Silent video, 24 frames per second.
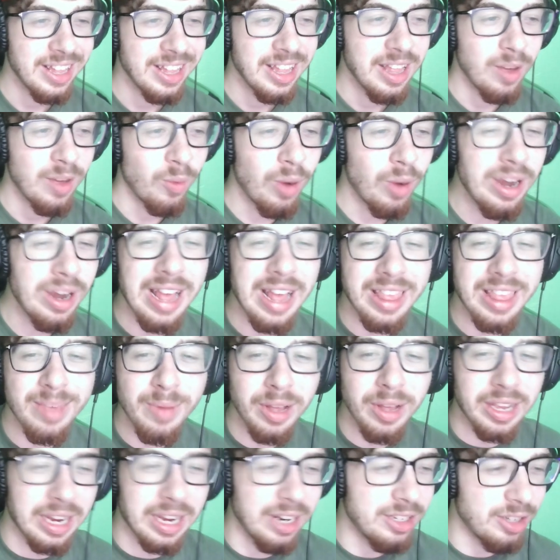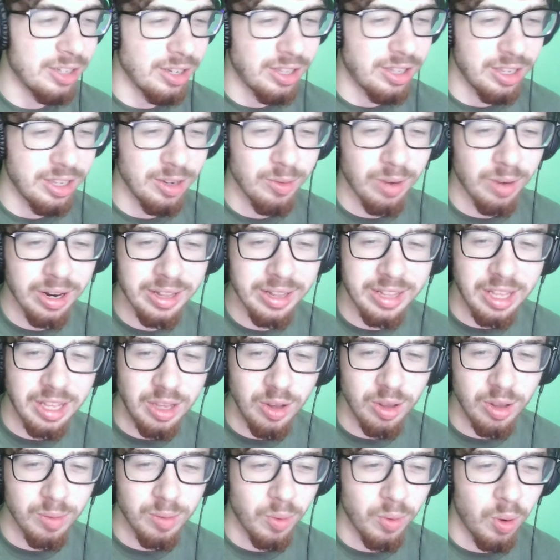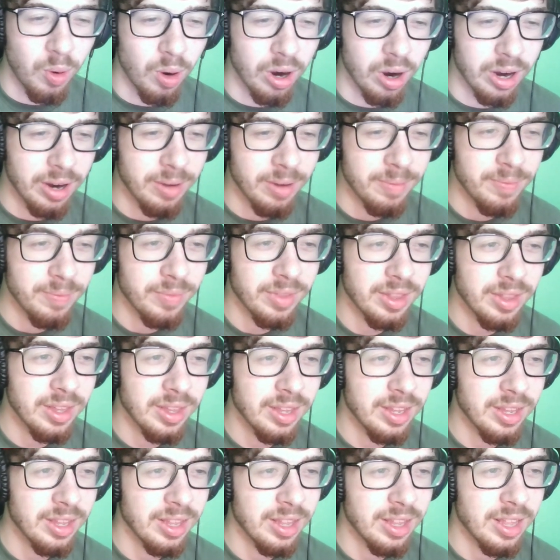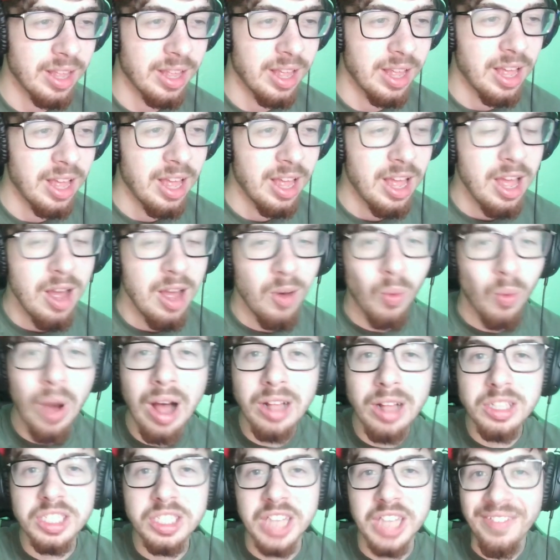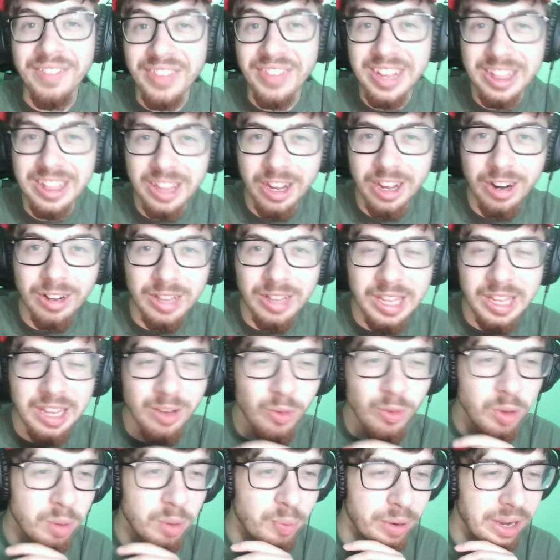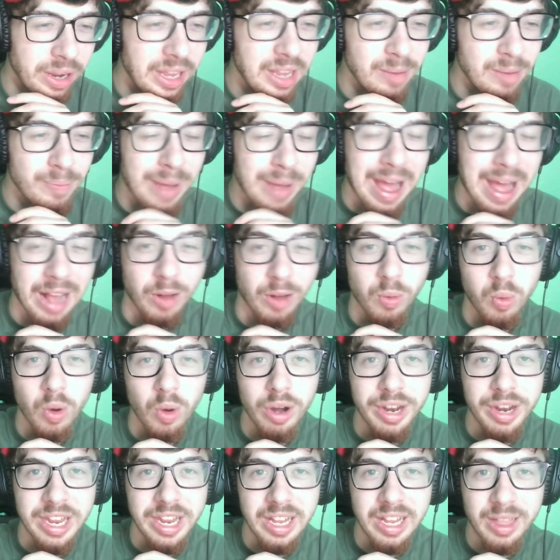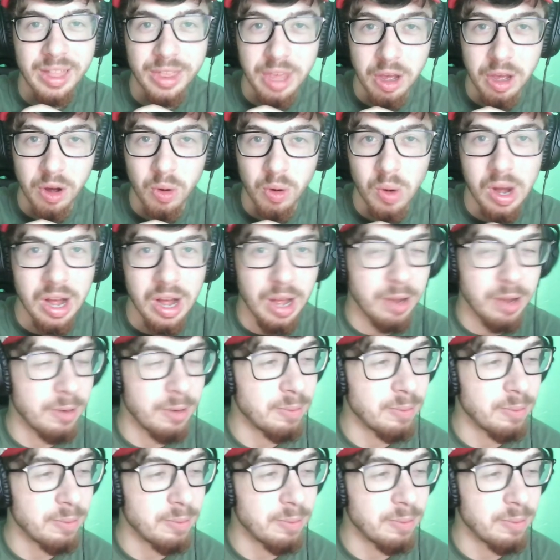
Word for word: what SML character do you want us to use more? Well, Jeffy literally was bringing back Woody, so, uh...